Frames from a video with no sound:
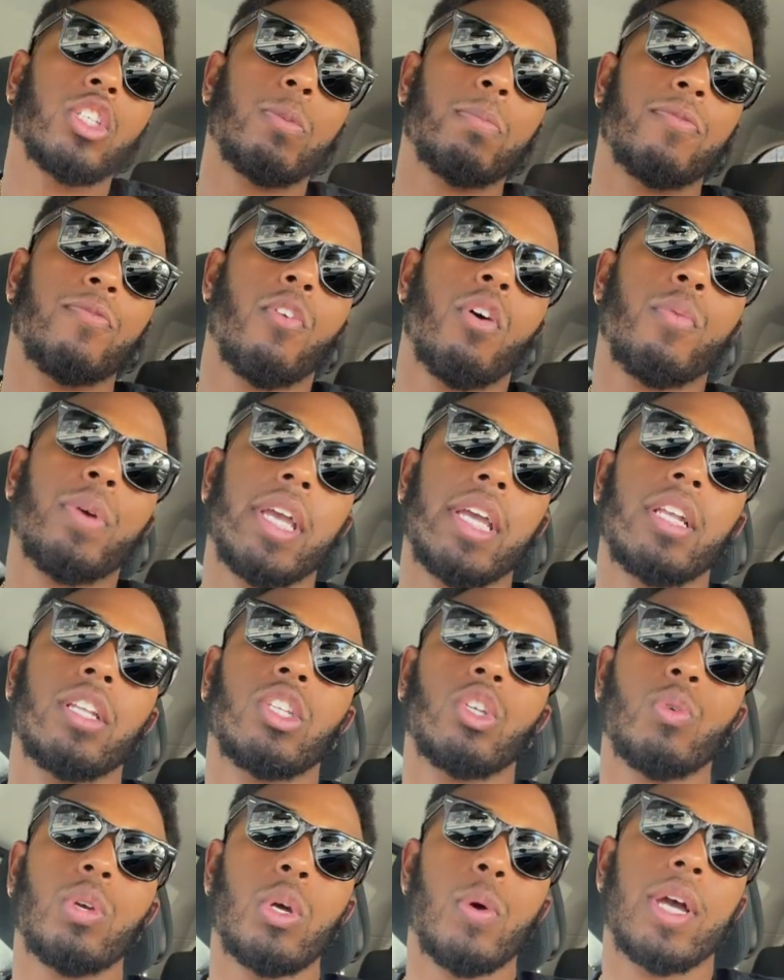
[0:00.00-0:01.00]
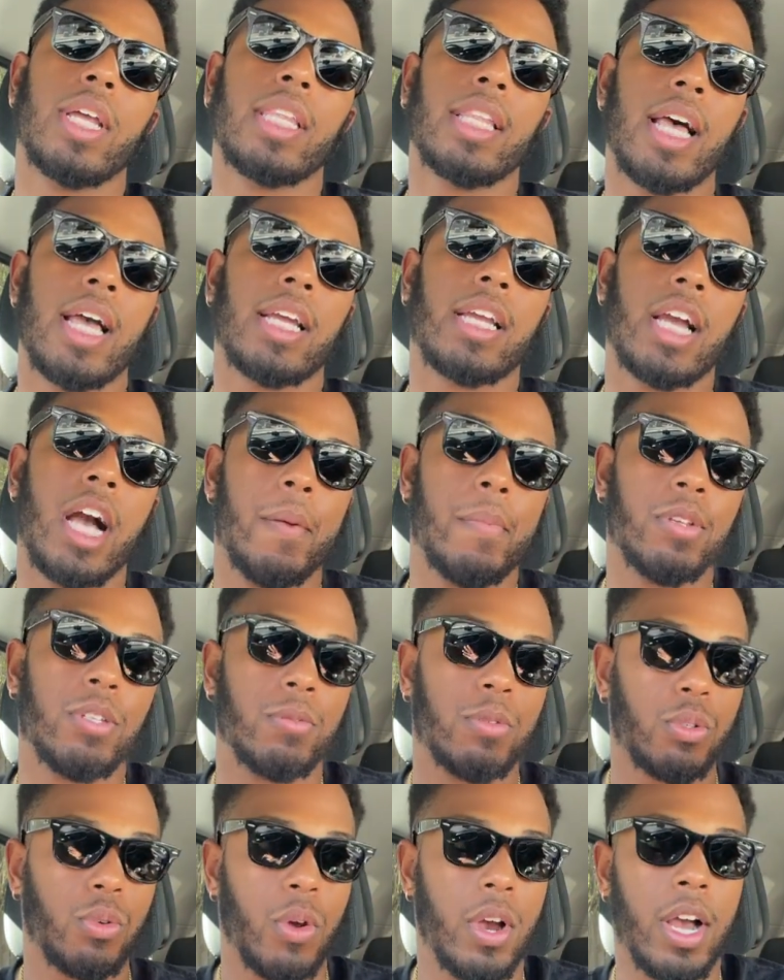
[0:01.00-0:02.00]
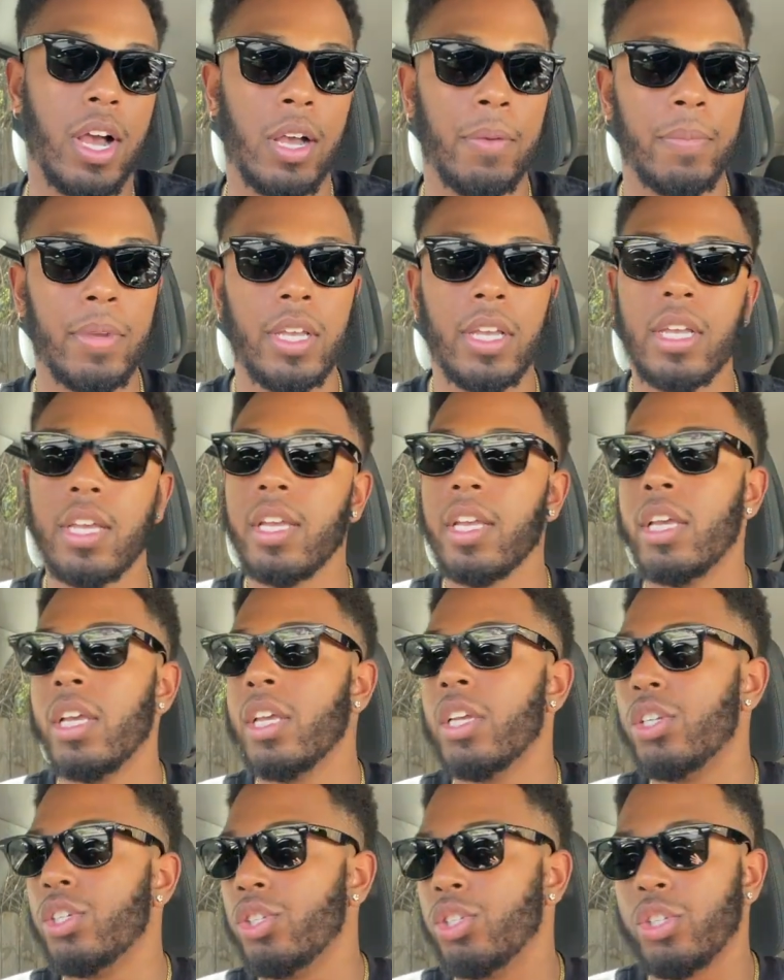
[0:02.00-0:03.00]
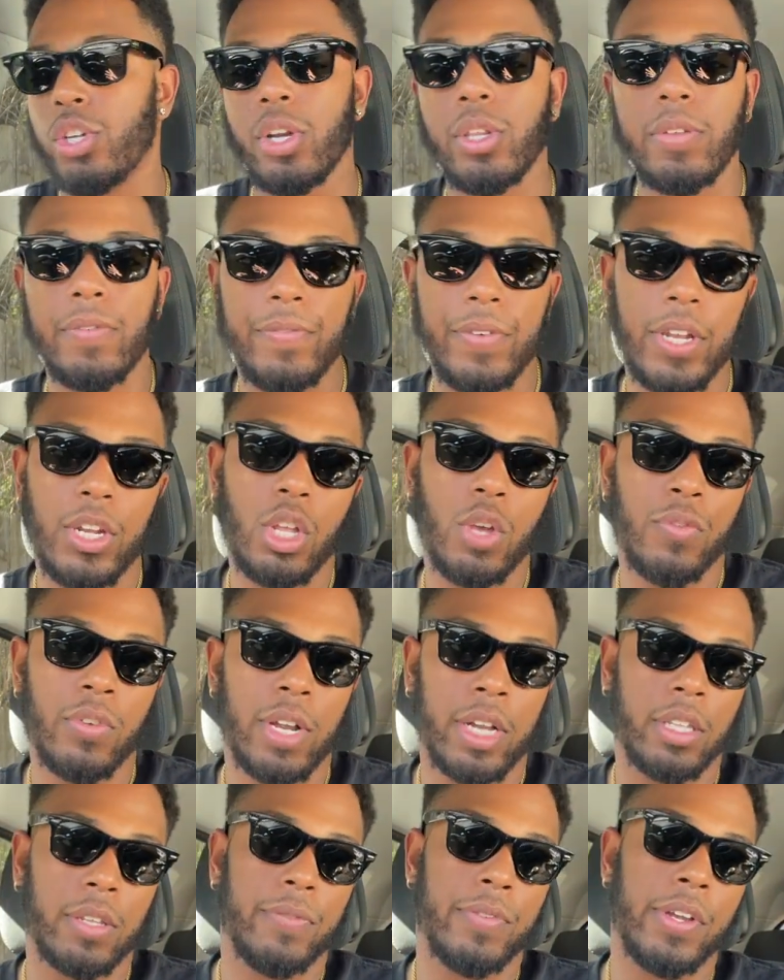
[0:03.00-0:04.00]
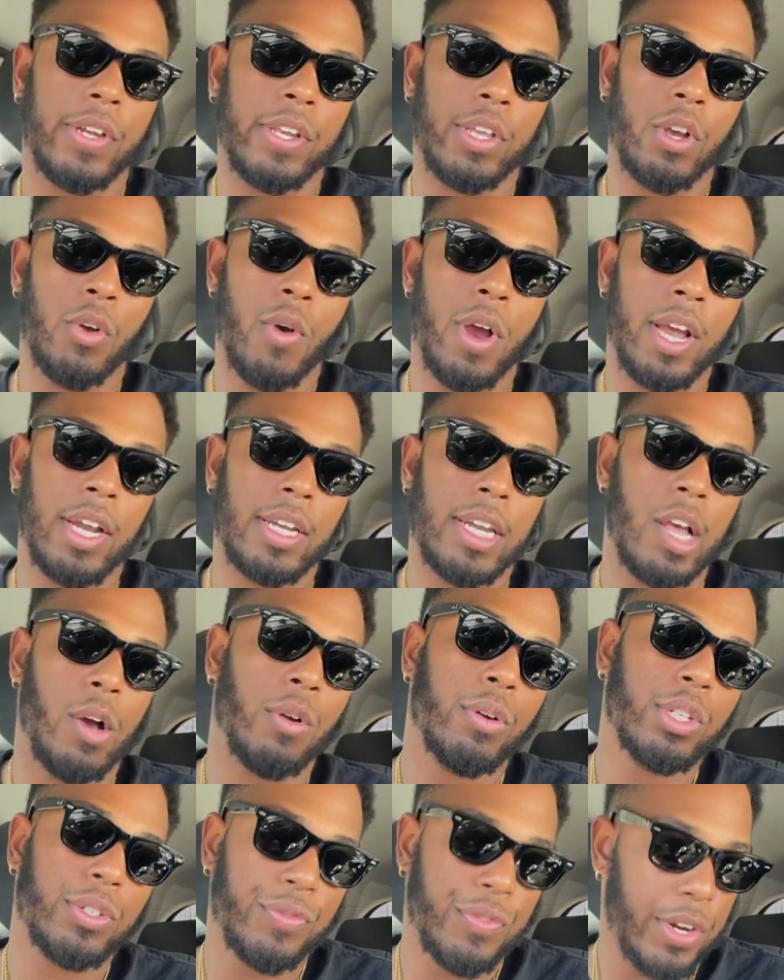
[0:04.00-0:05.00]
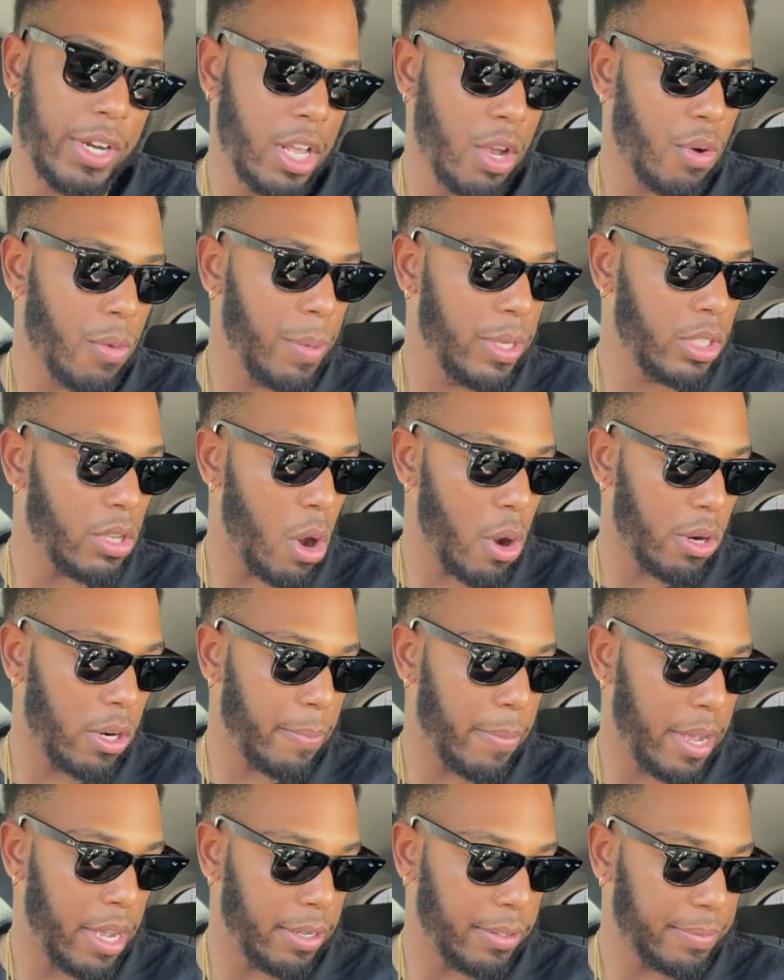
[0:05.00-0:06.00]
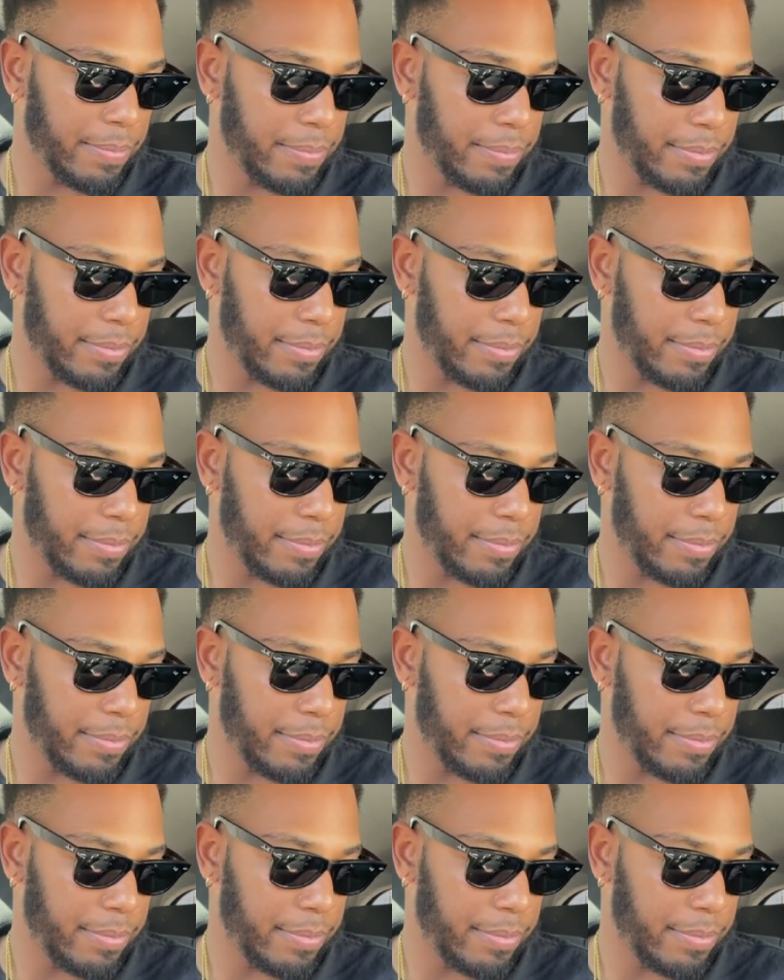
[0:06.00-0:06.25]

before we get into it go ahead and like comment subscribe share the video if you like the video, right? Now, in this video, we're gonna be talking about